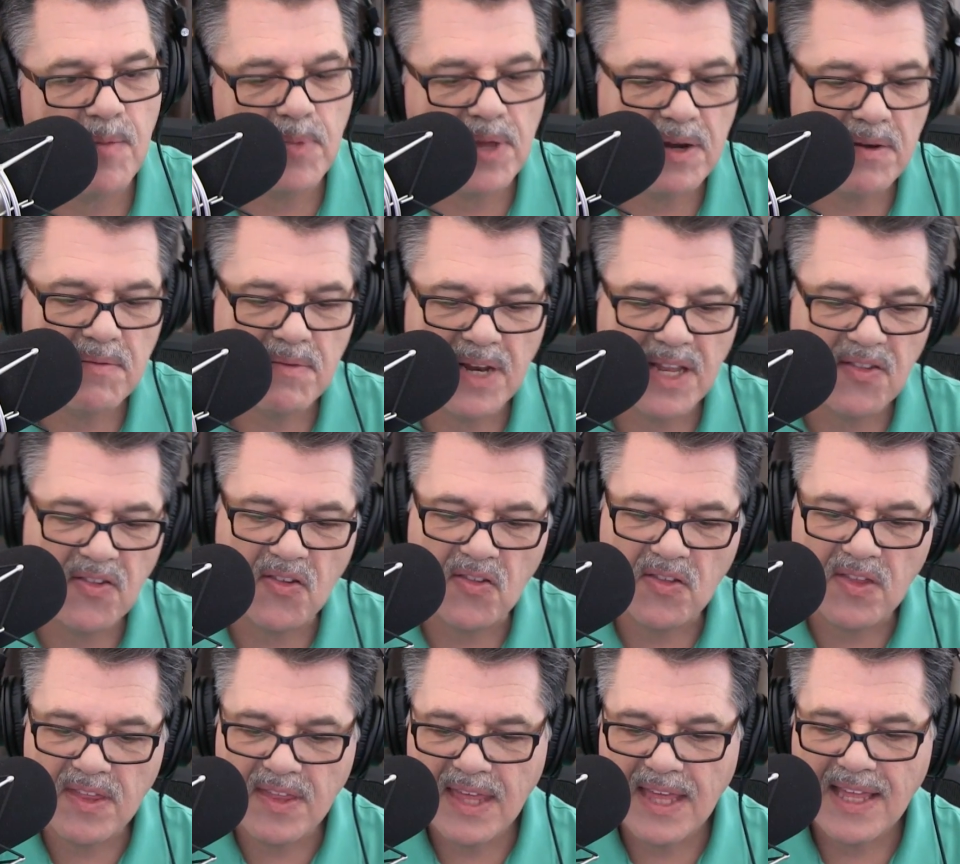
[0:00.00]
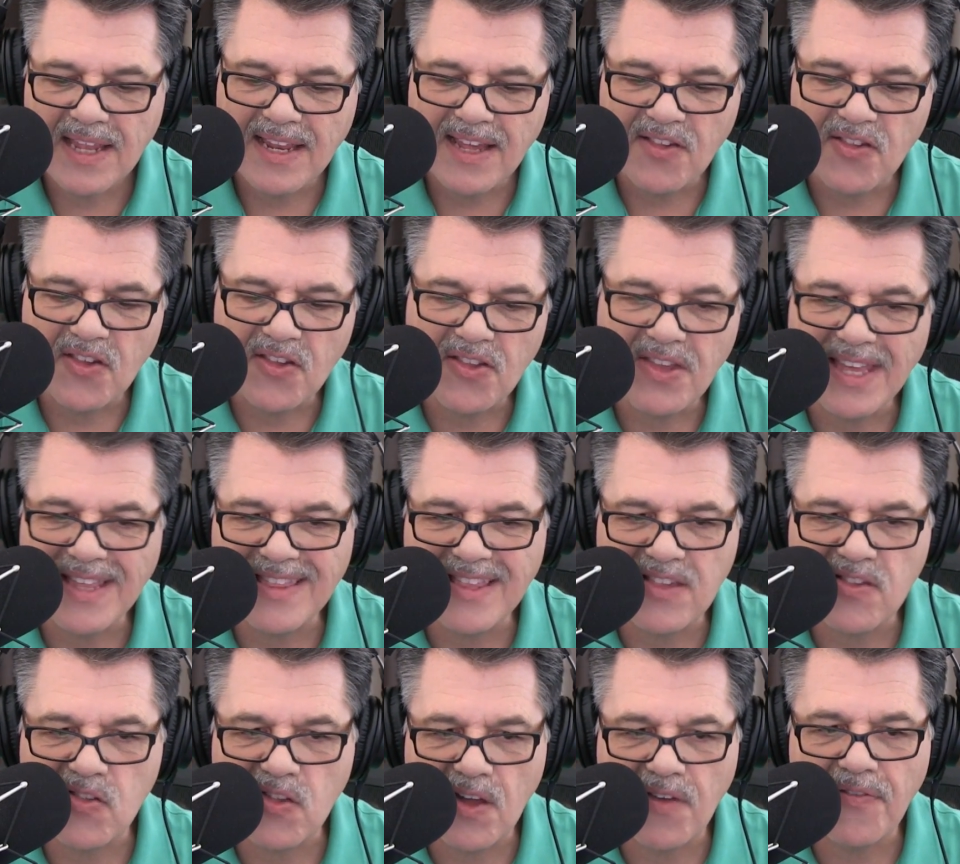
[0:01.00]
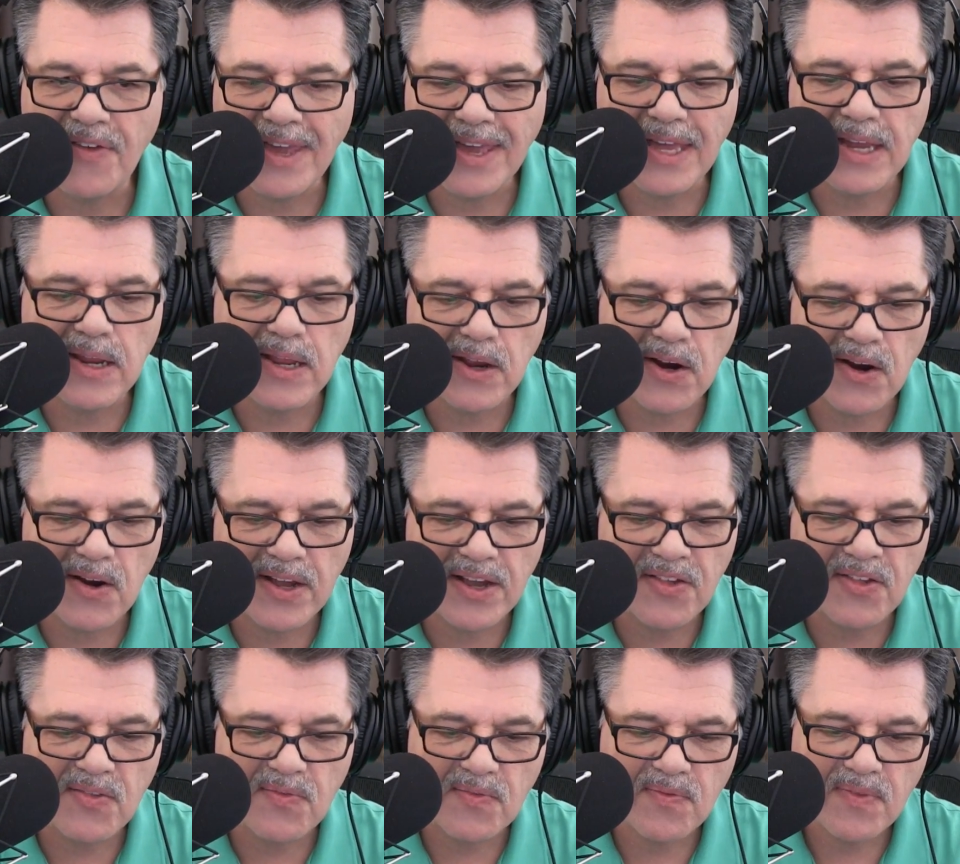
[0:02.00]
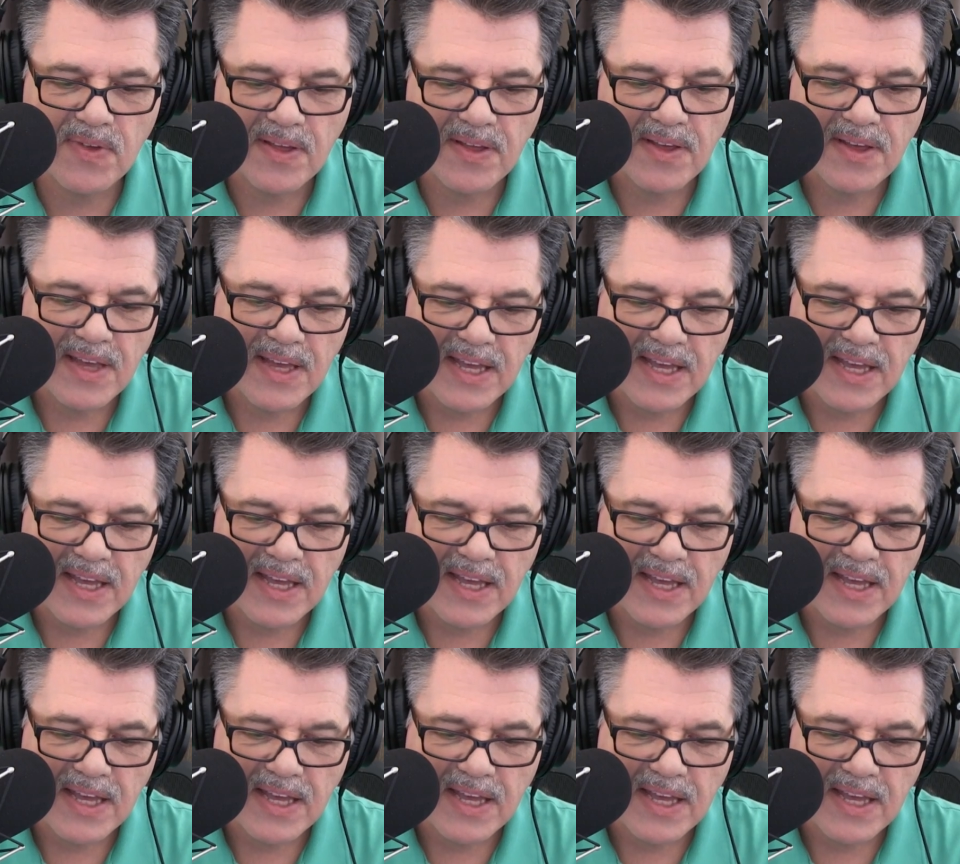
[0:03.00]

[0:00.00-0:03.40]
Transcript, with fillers: but let's just already let's just get this stuff in here because no way